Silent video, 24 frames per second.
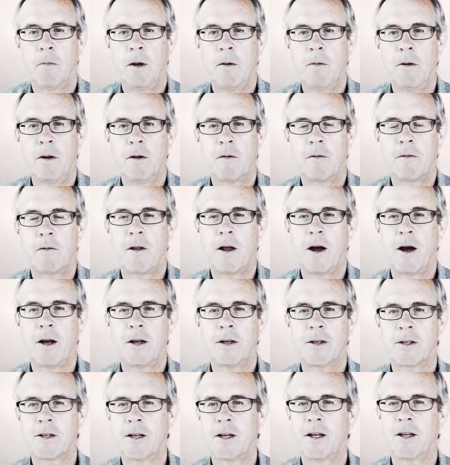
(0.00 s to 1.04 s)
Maybe the fly
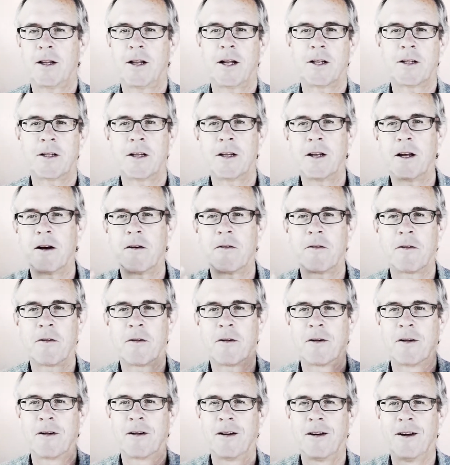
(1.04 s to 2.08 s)
is saying that's
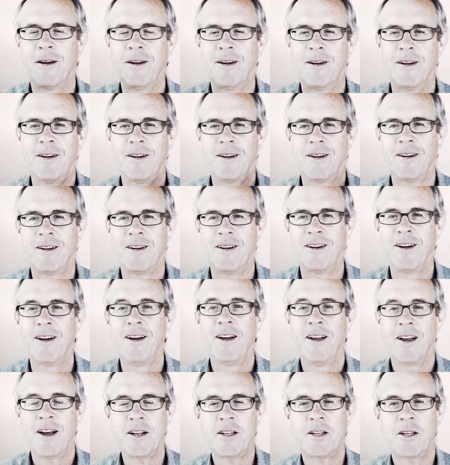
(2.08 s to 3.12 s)

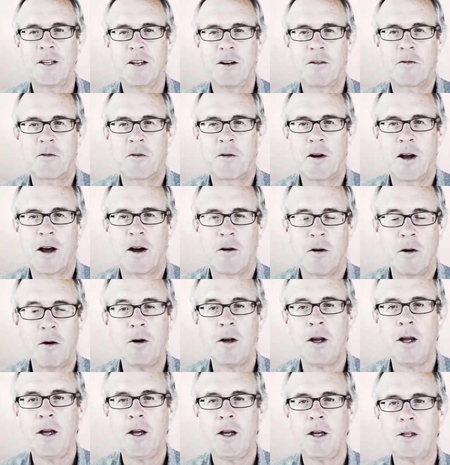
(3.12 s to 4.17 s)
enough. That's enough for now.
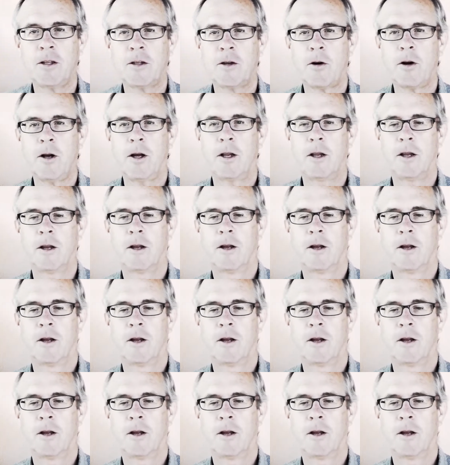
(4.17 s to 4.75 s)
Okay, that's great.